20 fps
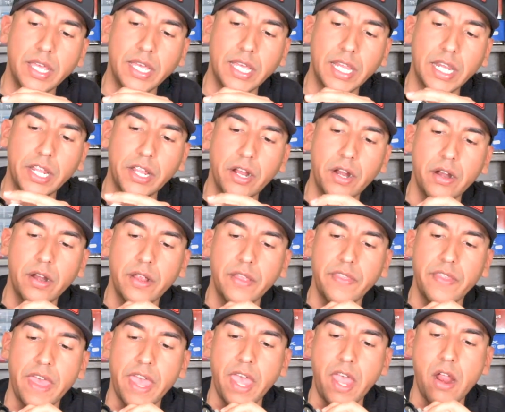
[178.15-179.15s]
clear
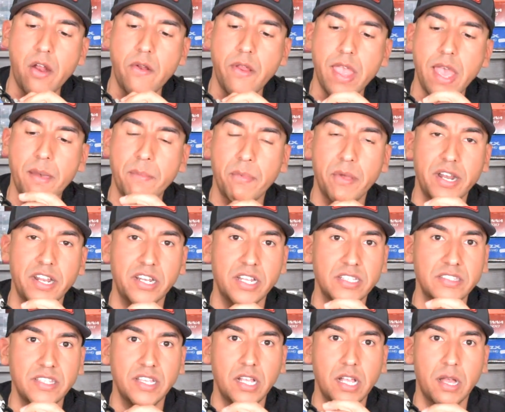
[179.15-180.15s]
the area, but it
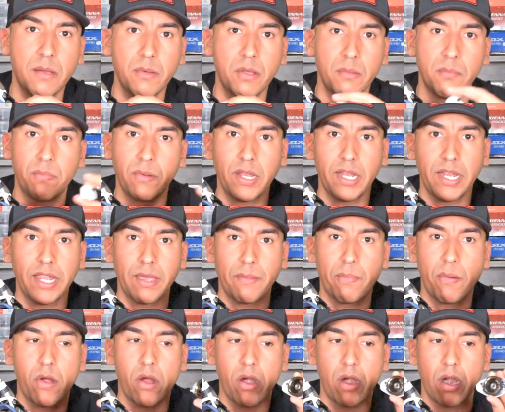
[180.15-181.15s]
doesn't come completely
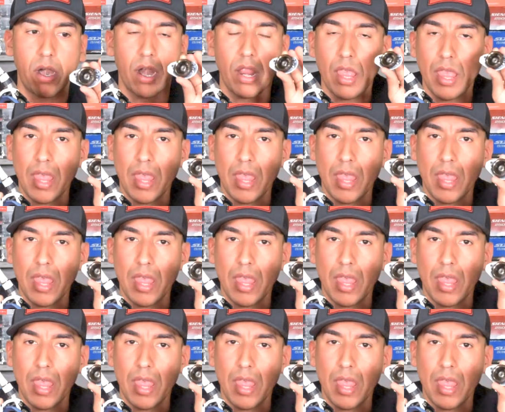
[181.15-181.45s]
apart.